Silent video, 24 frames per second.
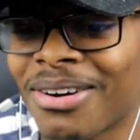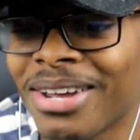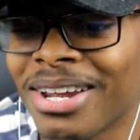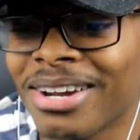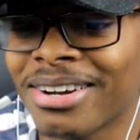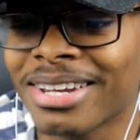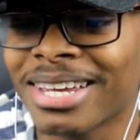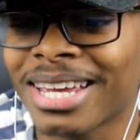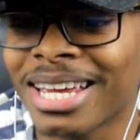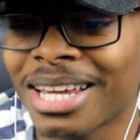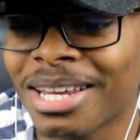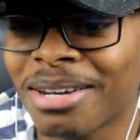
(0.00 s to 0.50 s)

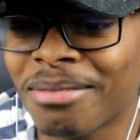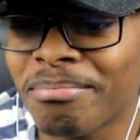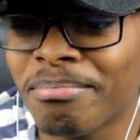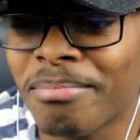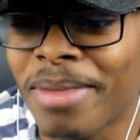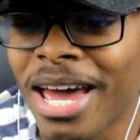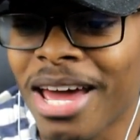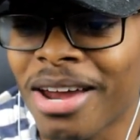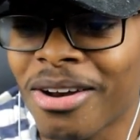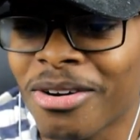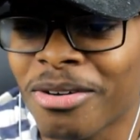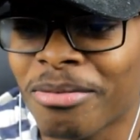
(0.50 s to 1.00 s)
here getting
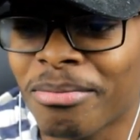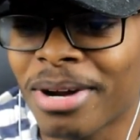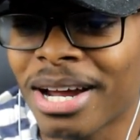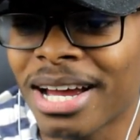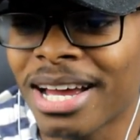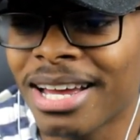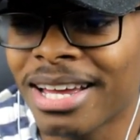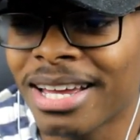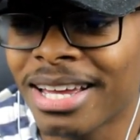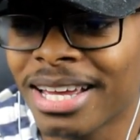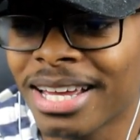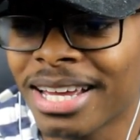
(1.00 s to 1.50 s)
better,
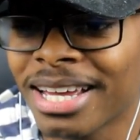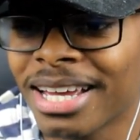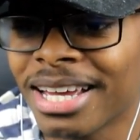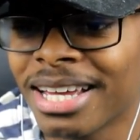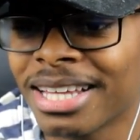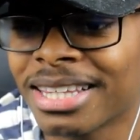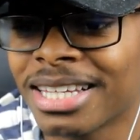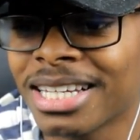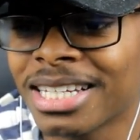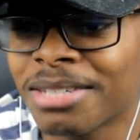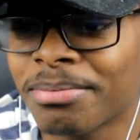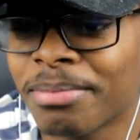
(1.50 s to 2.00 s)
bruh.
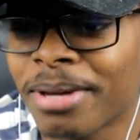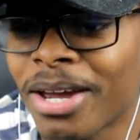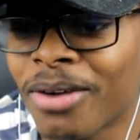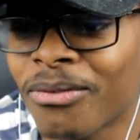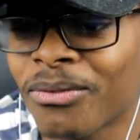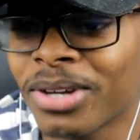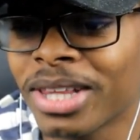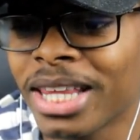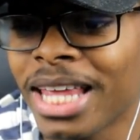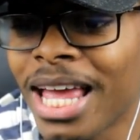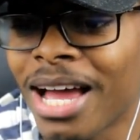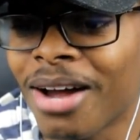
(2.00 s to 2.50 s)
This man
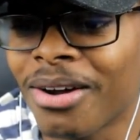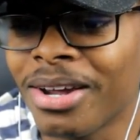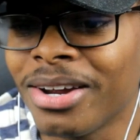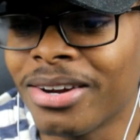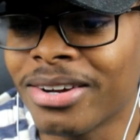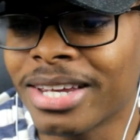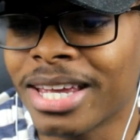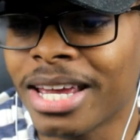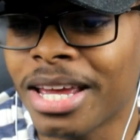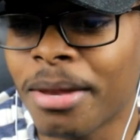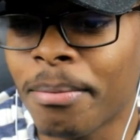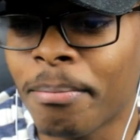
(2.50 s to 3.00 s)
really out
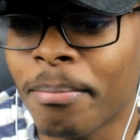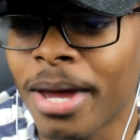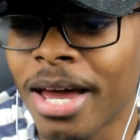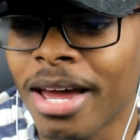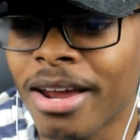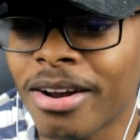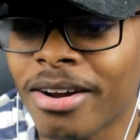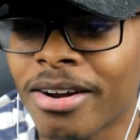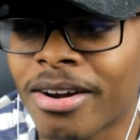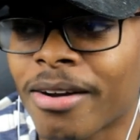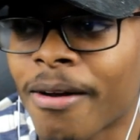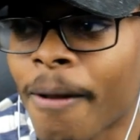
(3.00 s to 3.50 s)
here getting
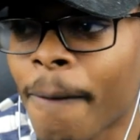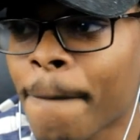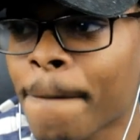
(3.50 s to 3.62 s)
better.